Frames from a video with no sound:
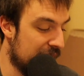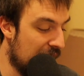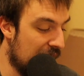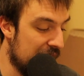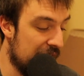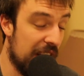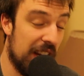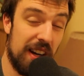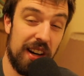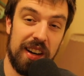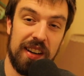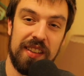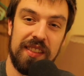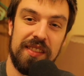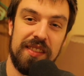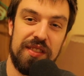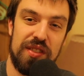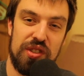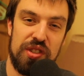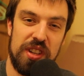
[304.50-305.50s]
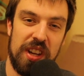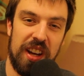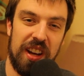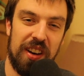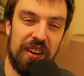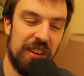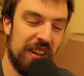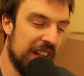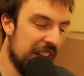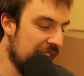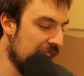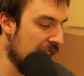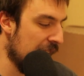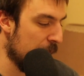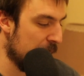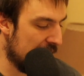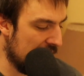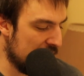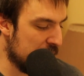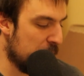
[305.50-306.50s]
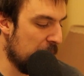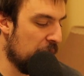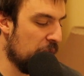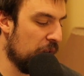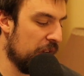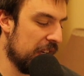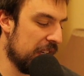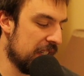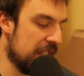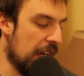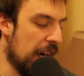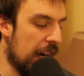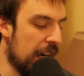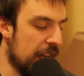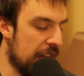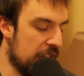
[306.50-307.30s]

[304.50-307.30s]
a year. So, but that's been really exciting.